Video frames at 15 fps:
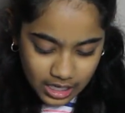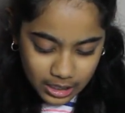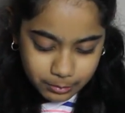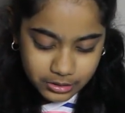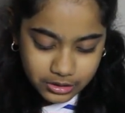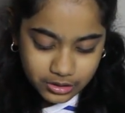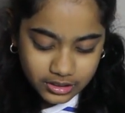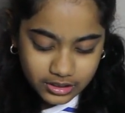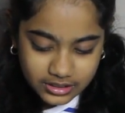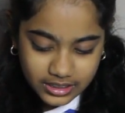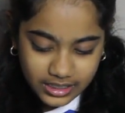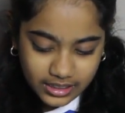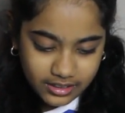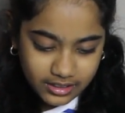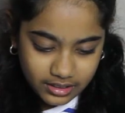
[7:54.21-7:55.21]
I'm just going to
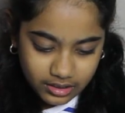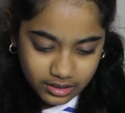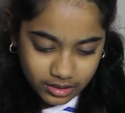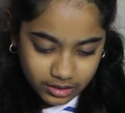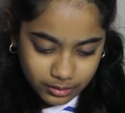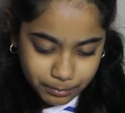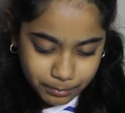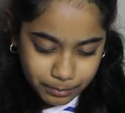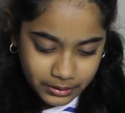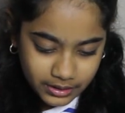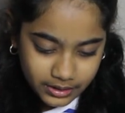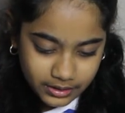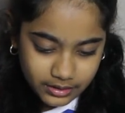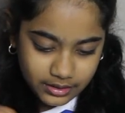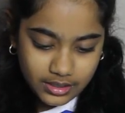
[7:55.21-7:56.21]
take a, a
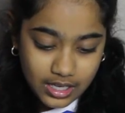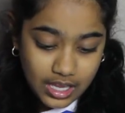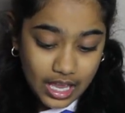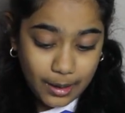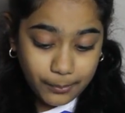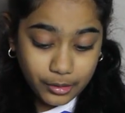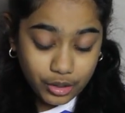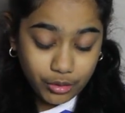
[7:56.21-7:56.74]
bit. I'm going